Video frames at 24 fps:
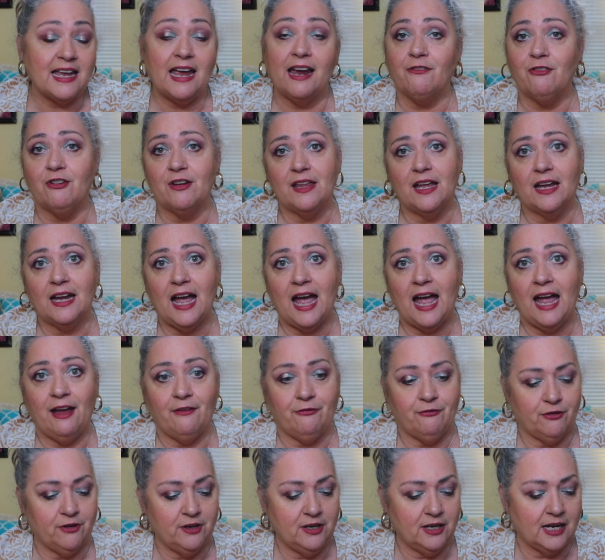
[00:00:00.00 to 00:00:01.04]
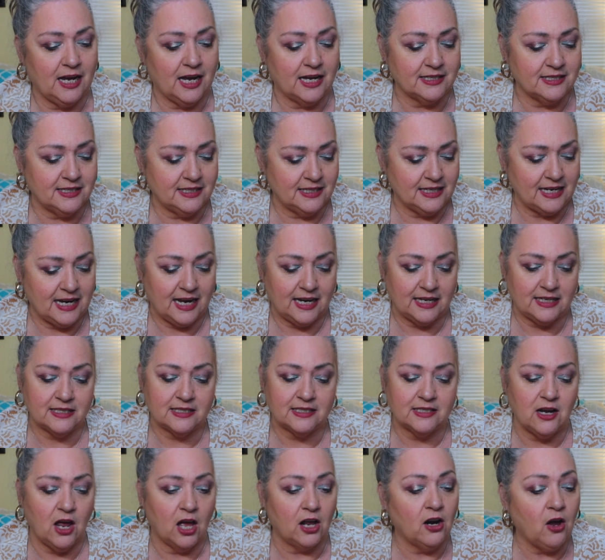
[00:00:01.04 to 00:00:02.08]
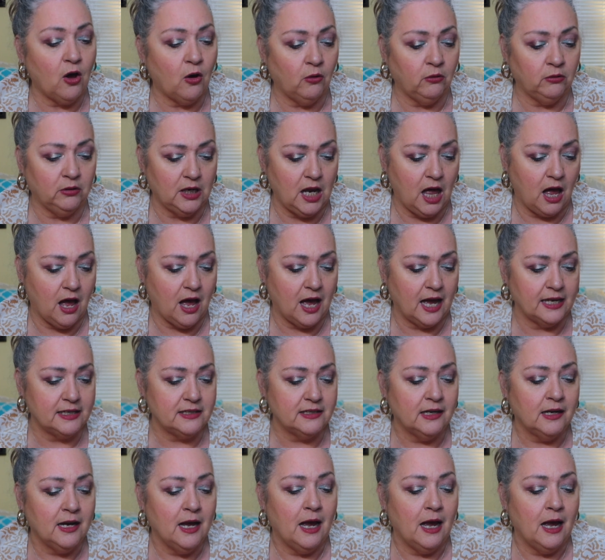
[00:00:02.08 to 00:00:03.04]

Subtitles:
everything I have for you guys today. It's not a whole lot.